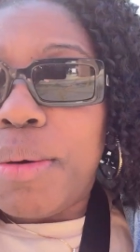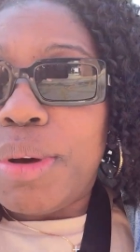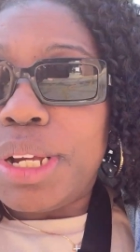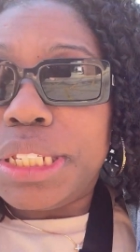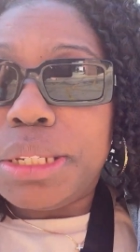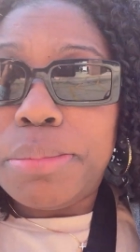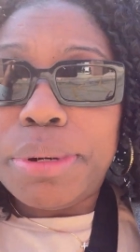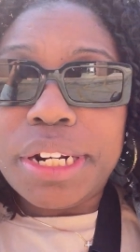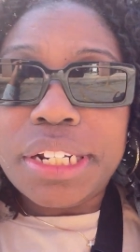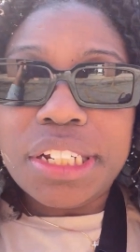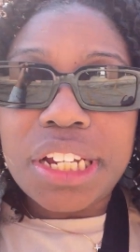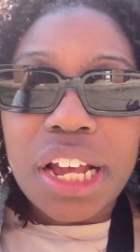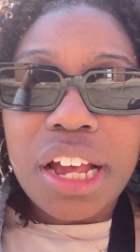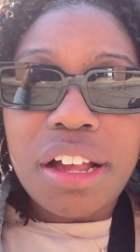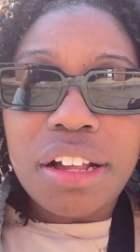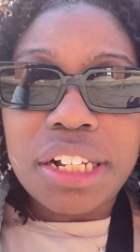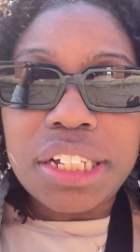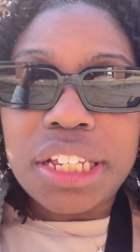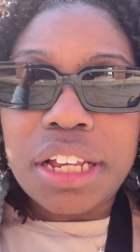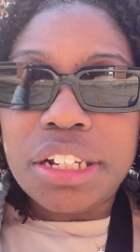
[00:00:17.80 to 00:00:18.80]
once upon a
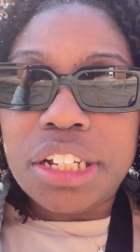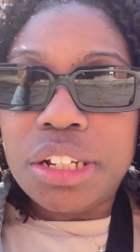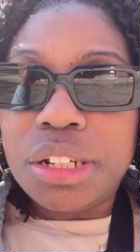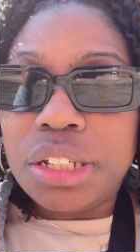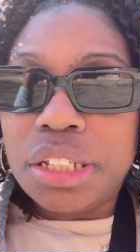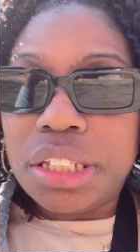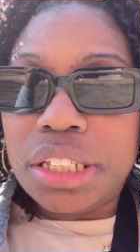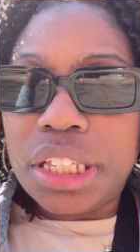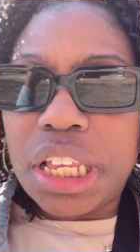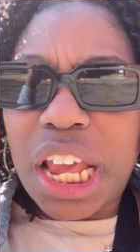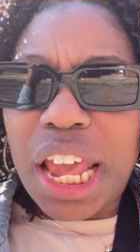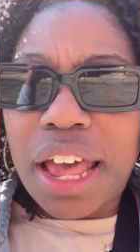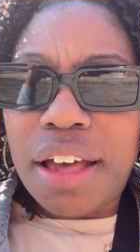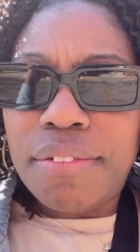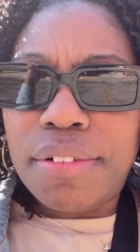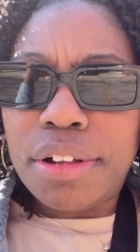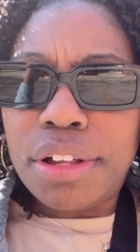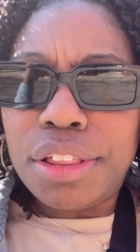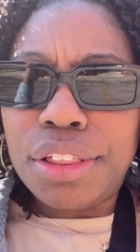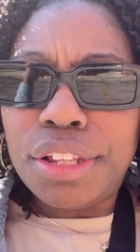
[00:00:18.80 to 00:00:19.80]
child, because I just, they
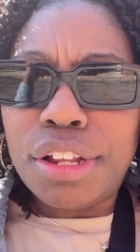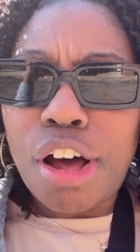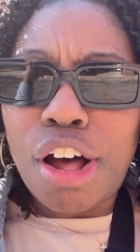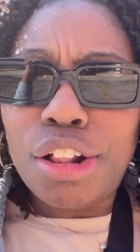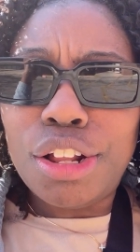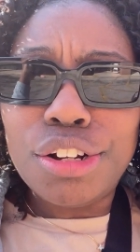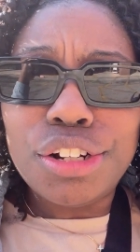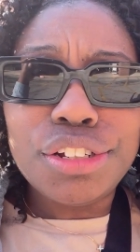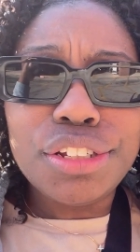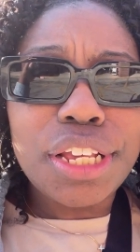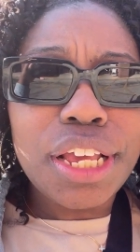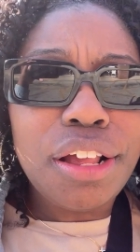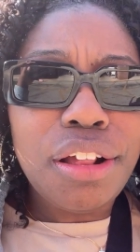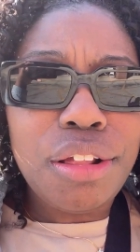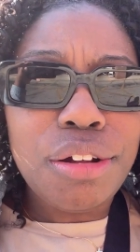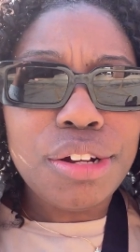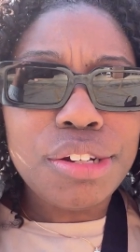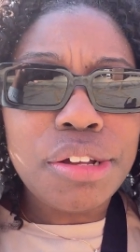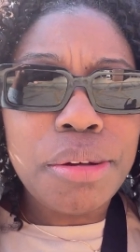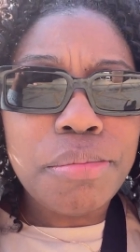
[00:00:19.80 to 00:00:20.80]
have a dollar sale
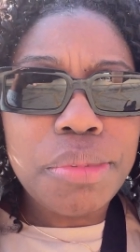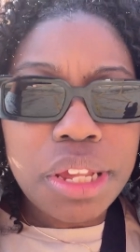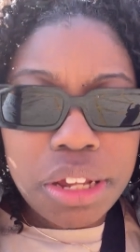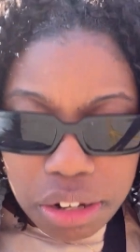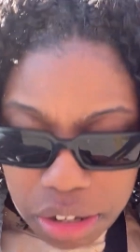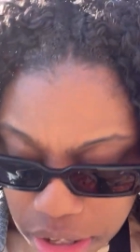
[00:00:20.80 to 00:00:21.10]
or something.